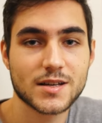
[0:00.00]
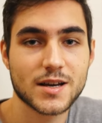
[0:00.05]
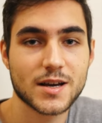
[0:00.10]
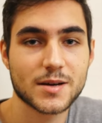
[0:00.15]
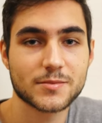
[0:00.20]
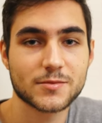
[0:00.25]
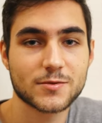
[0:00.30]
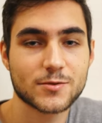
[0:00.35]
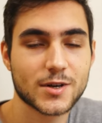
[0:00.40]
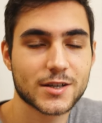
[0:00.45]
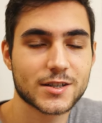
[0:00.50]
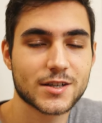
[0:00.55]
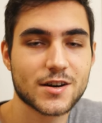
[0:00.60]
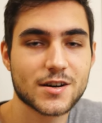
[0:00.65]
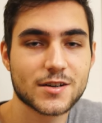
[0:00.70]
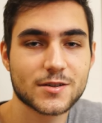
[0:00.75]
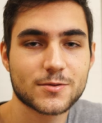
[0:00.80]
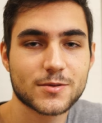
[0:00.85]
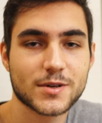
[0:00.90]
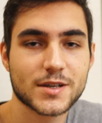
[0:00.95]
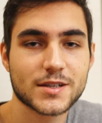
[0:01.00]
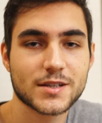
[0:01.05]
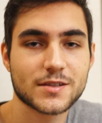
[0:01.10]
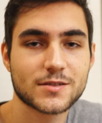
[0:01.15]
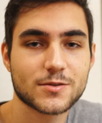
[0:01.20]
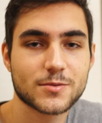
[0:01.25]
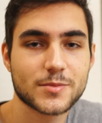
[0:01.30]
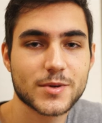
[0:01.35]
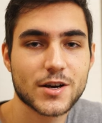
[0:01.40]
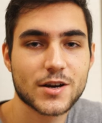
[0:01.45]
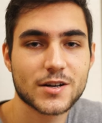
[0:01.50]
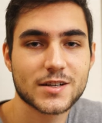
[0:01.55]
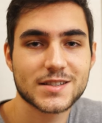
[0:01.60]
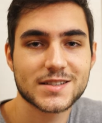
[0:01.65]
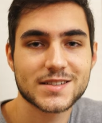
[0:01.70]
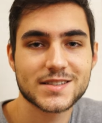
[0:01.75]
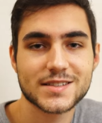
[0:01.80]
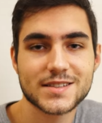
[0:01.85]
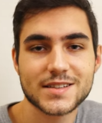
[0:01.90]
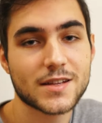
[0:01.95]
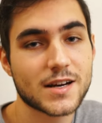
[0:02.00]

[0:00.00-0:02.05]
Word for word: I'm quite hungry to be honest.